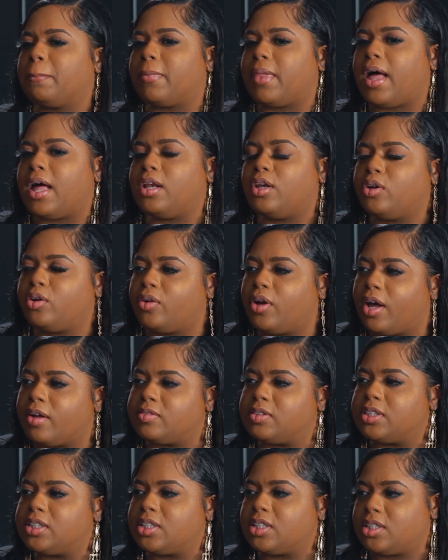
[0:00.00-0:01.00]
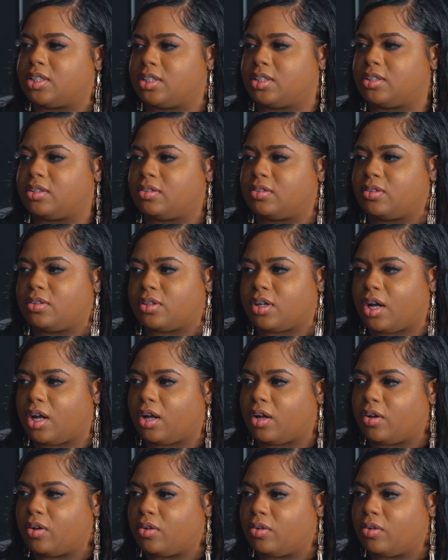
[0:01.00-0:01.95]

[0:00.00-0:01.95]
I do have to, you know,